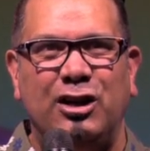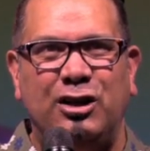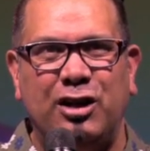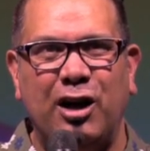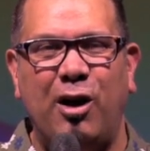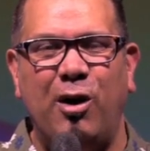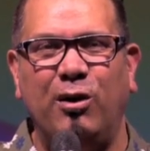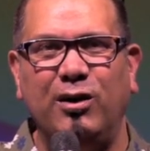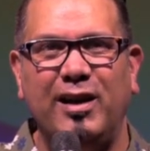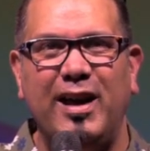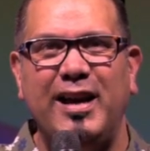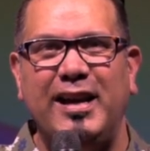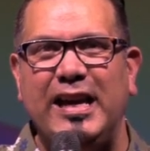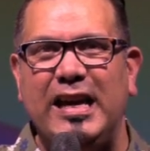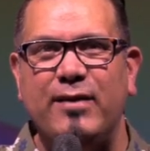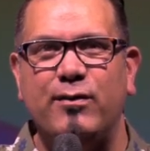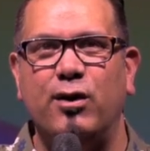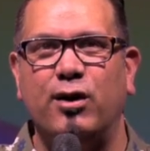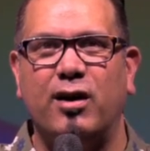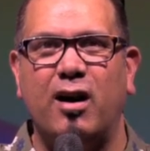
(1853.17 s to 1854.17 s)
Don't let
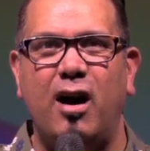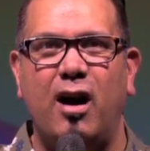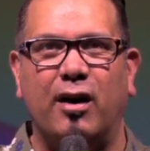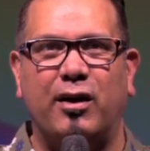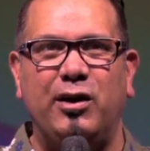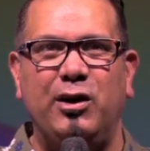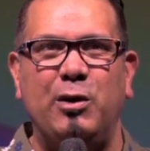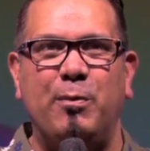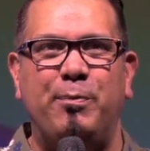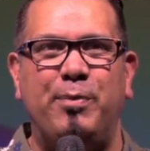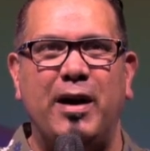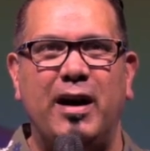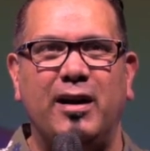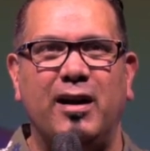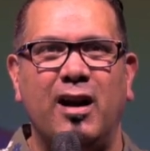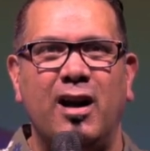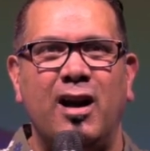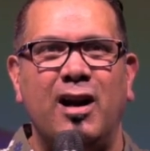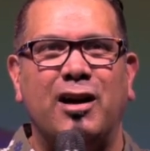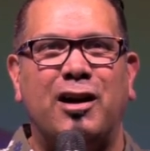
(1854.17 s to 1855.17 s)
evil conquer you,
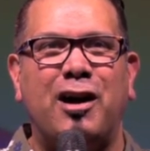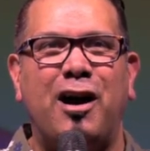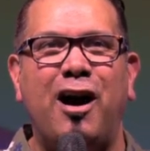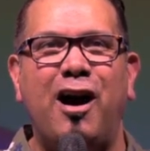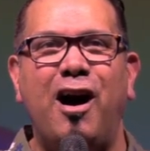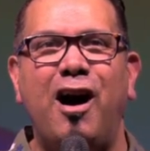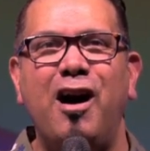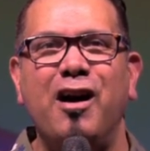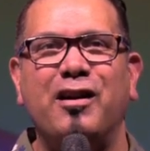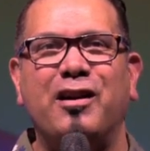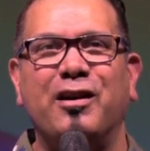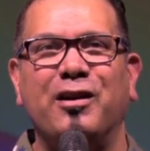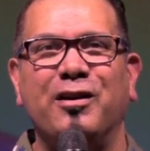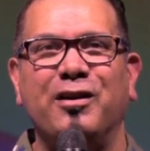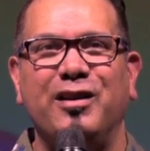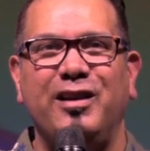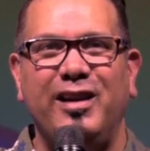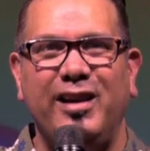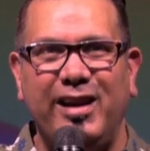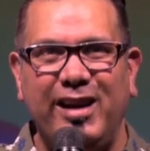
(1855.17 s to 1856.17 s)
but
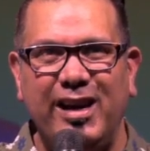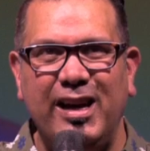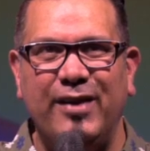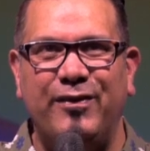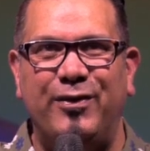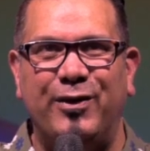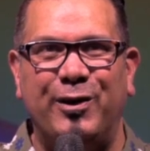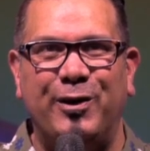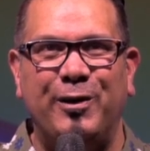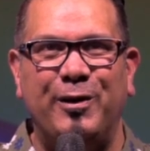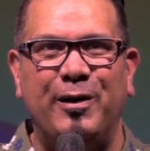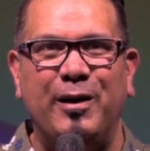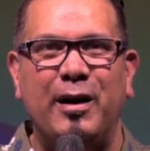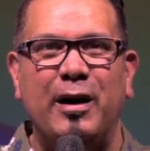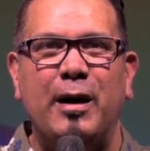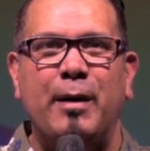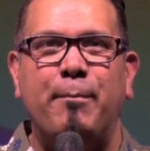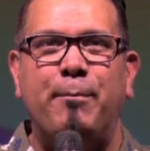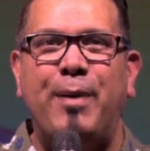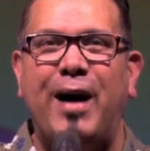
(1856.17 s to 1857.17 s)
conquer evil
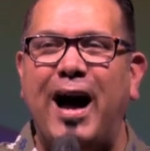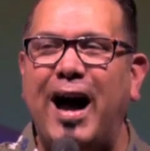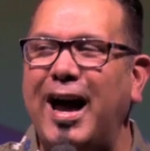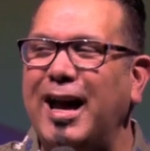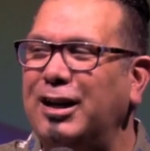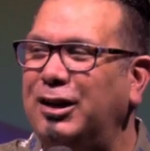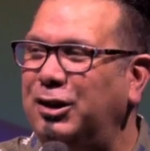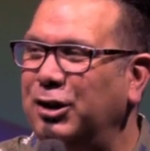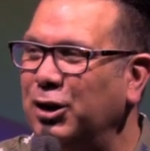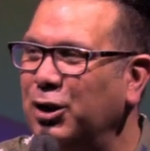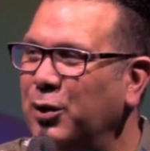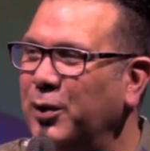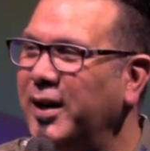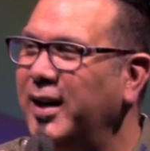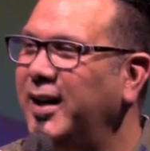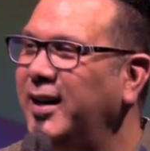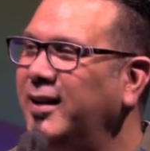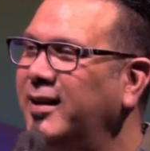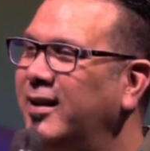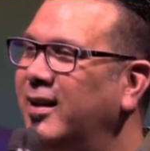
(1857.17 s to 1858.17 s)
by
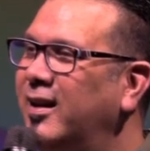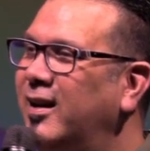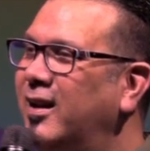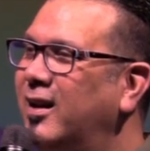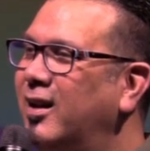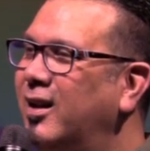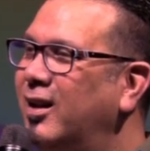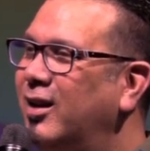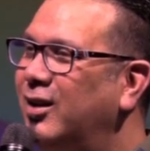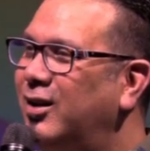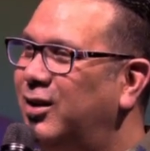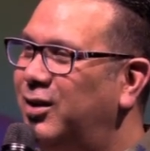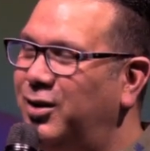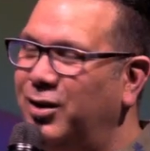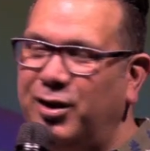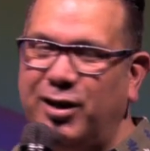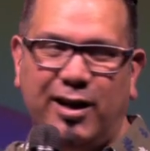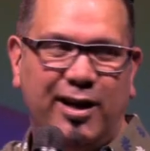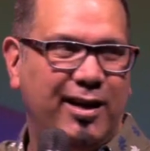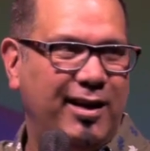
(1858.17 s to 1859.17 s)
doing
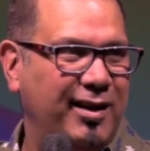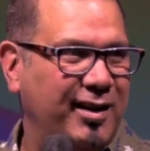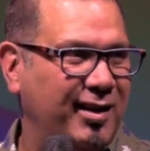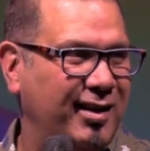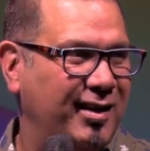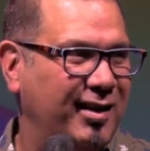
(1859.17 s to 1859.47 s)
good.